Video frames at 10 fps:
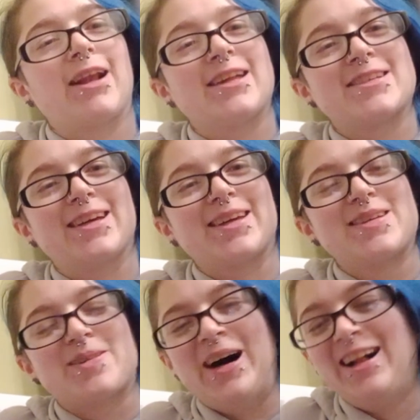elastic
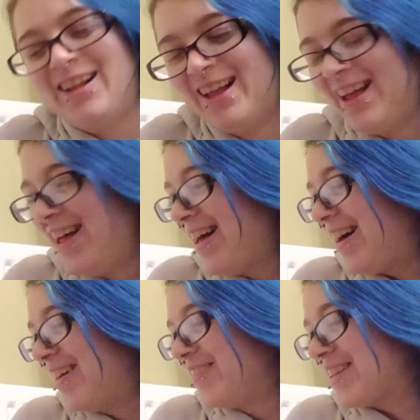as well.
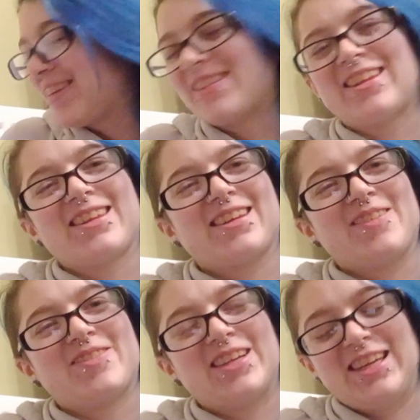Something that the
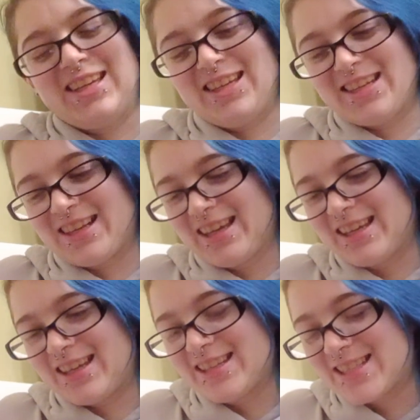company
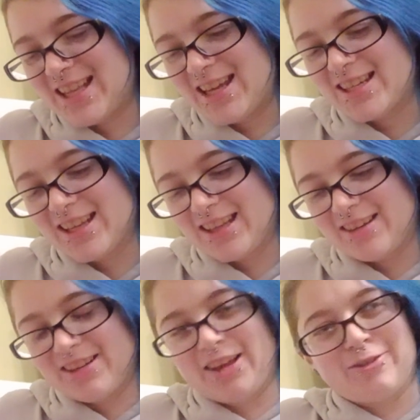like has said and
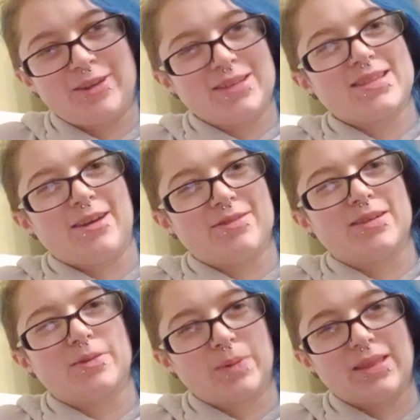then like feels
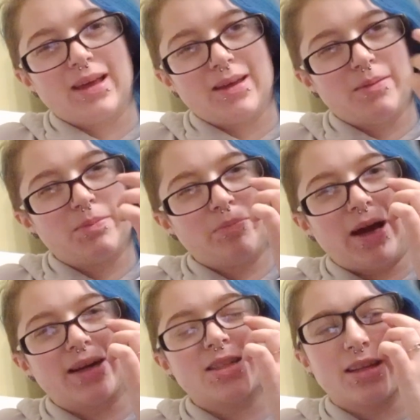evident with their
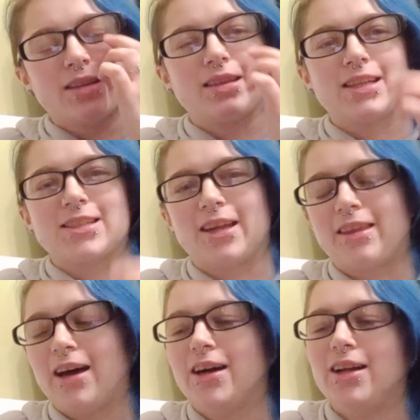packaging and things like
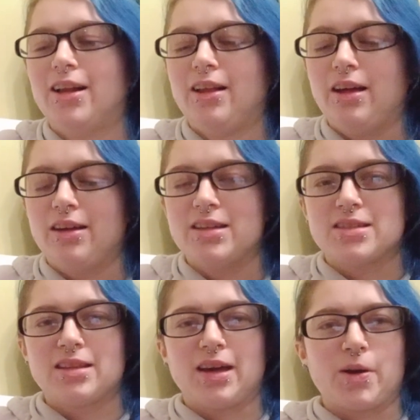that, is
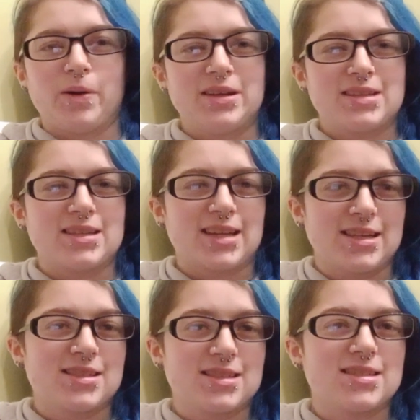that they're quite
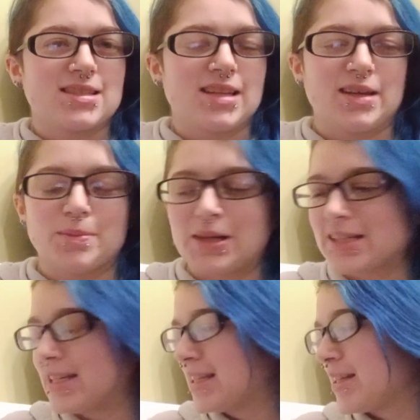dedicated to
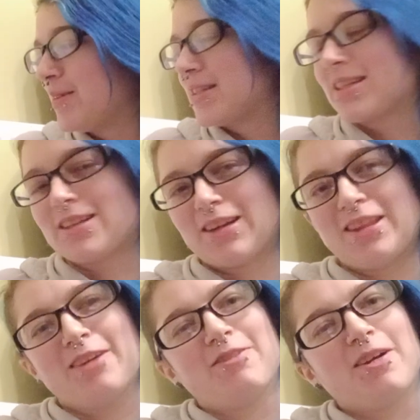sustainability. So it does look
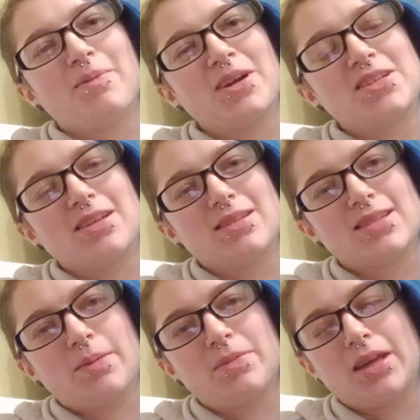like they've very much used
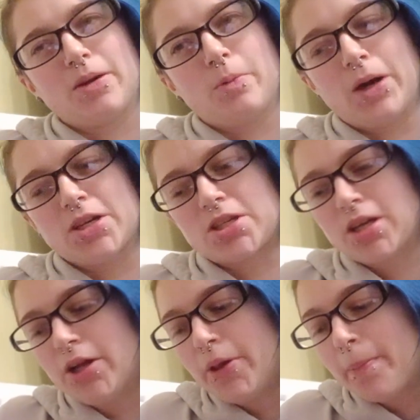something which
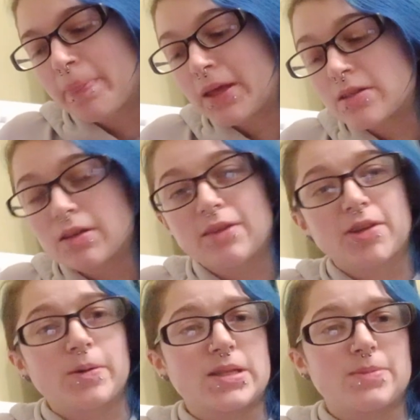they do give
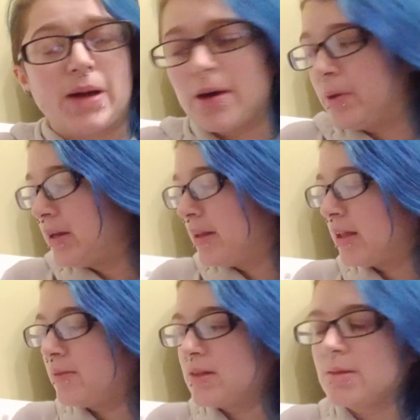you a spare one, and they
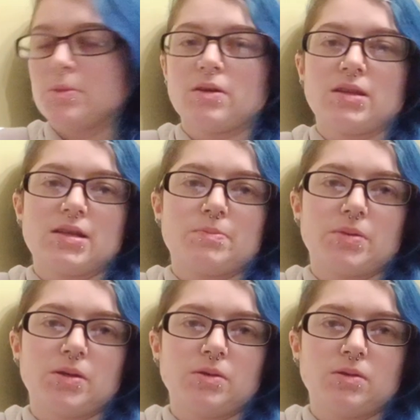give you some more of this
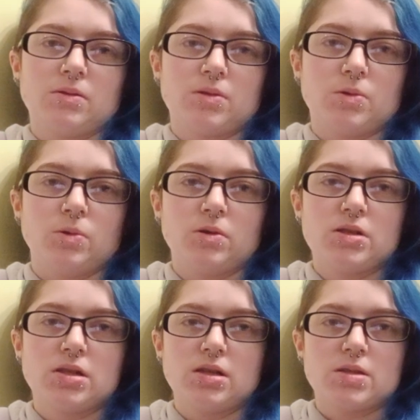blue
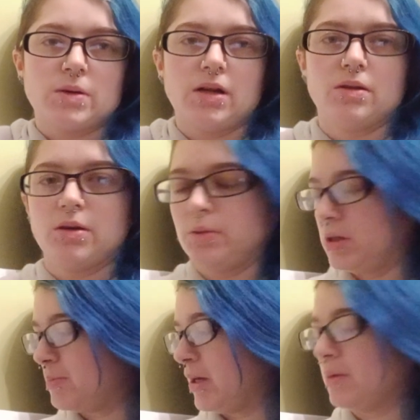cord as well,
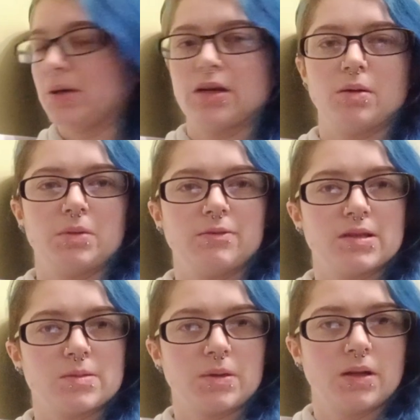which may or may not be
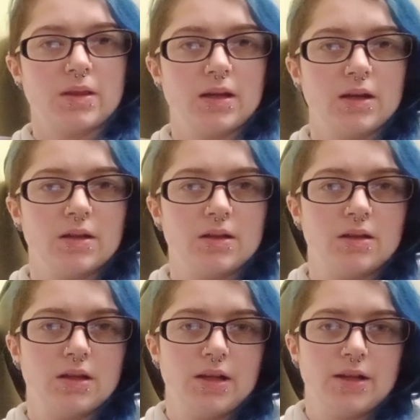visible on the
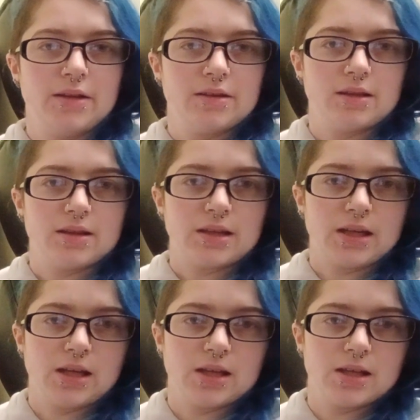
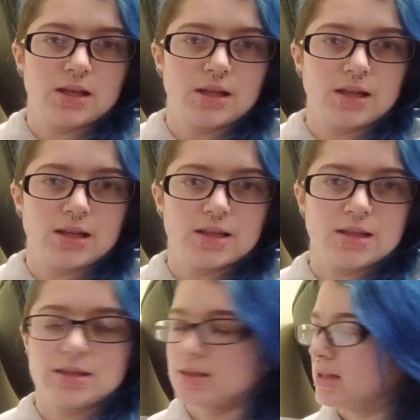thingy.
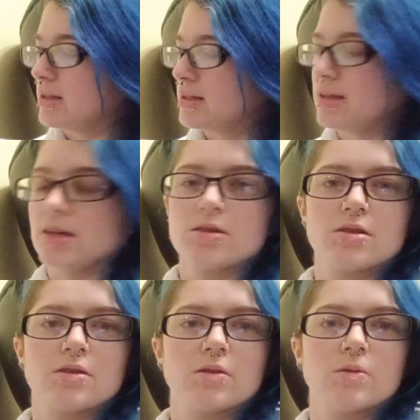It's this
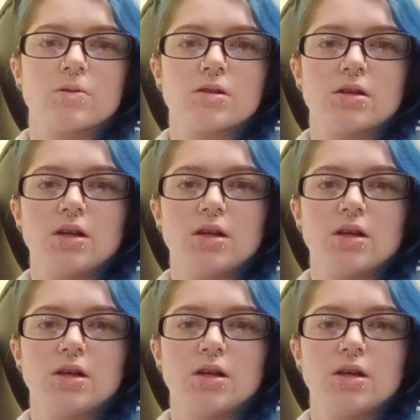tension cord